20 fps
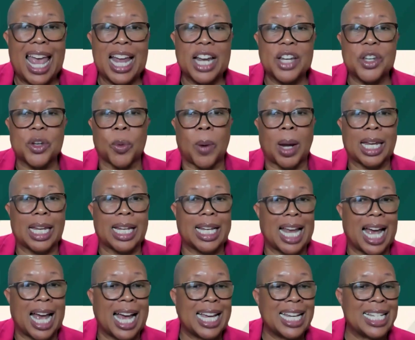and to
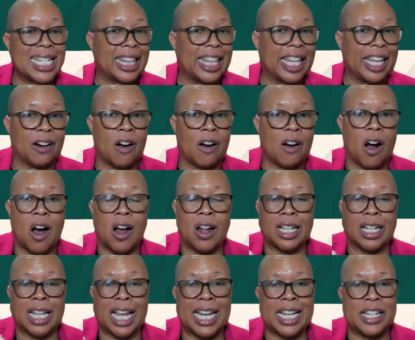recognize that they are
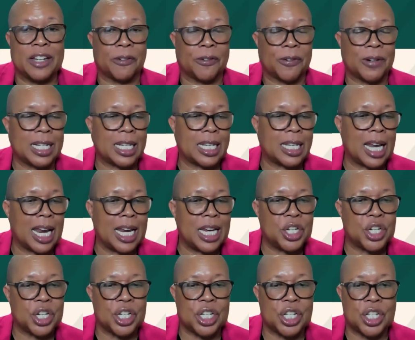all at different
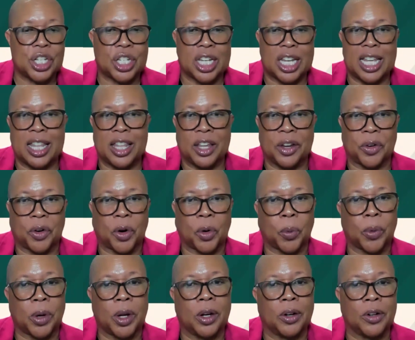stages in their
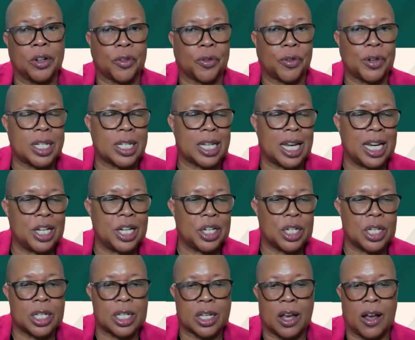career, different
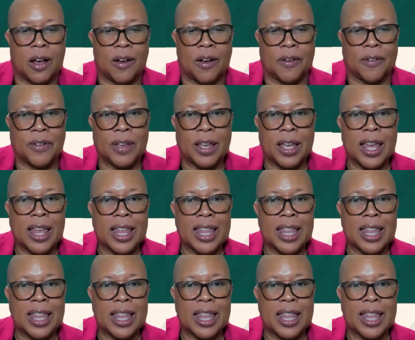stages of